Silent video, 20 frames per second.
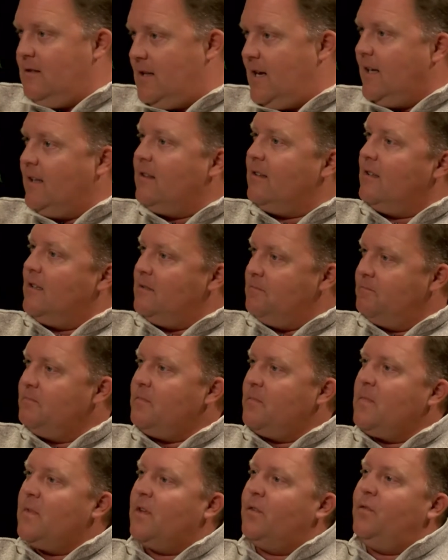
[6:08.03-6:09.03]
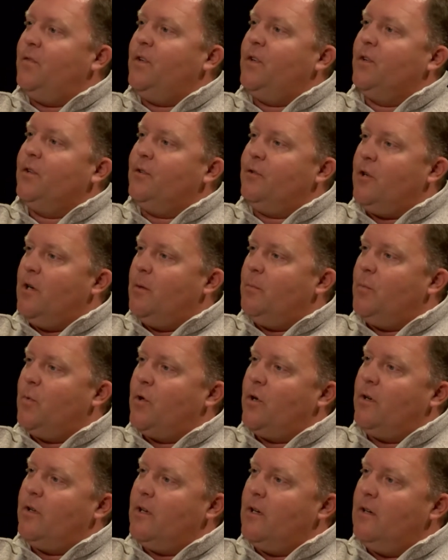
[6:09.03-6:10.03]
like the field trip
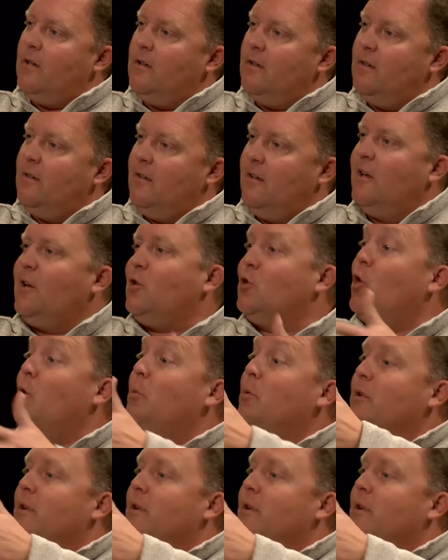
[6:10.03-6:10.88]
or the global